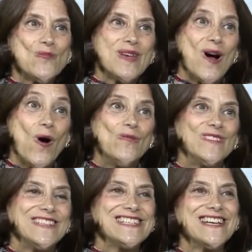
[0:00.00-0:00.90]
or
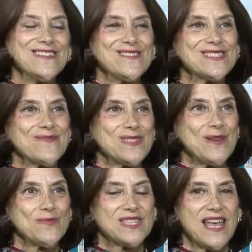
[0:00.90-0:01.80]
hopefully tell you some
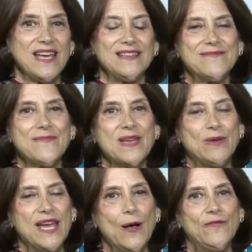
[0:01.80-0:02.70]
tips that may
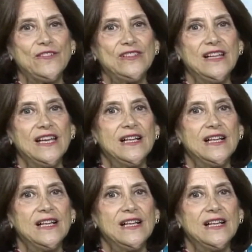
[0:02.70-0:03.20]
be helpful.